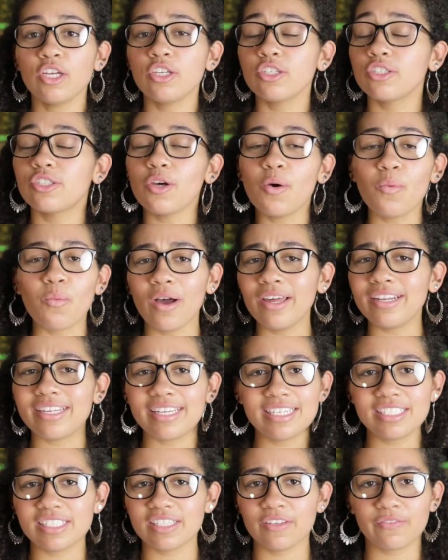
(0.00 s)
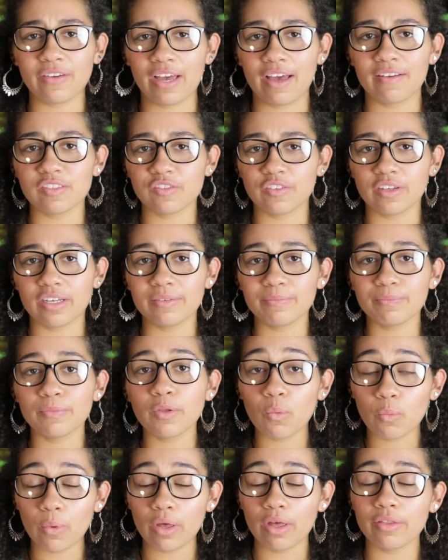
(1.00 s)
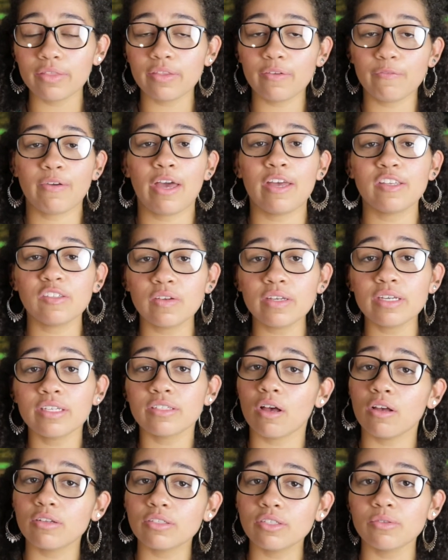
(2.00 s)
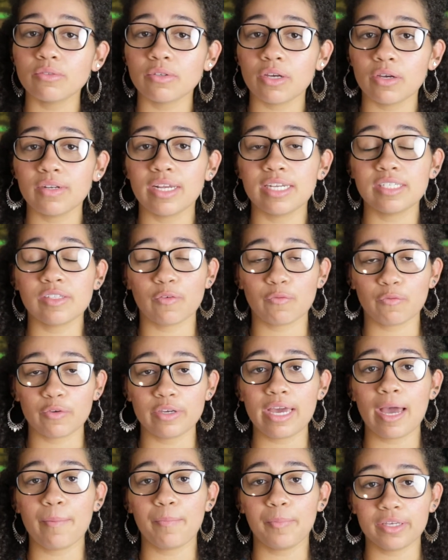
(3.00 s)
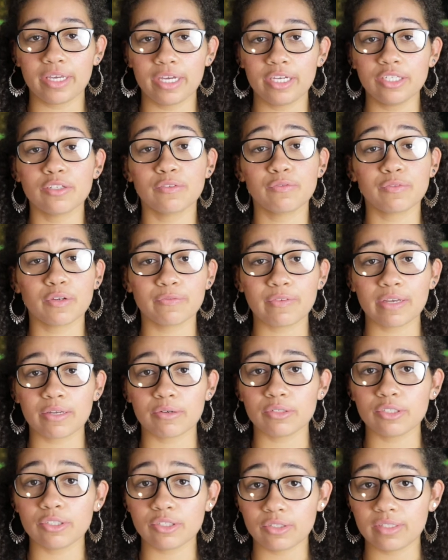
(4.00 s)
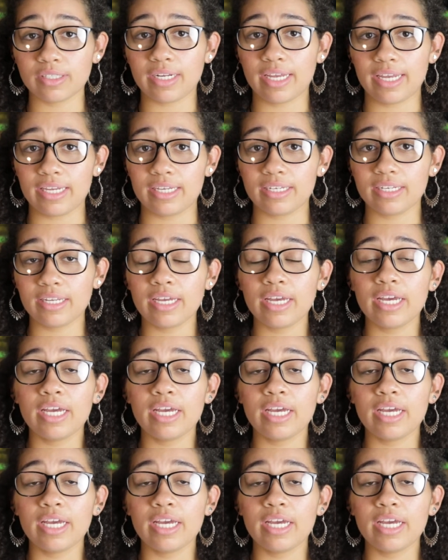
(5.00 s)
So what is the FAFSA? Well, the FAFSA is also known as the Free Application for Federal Student Aid.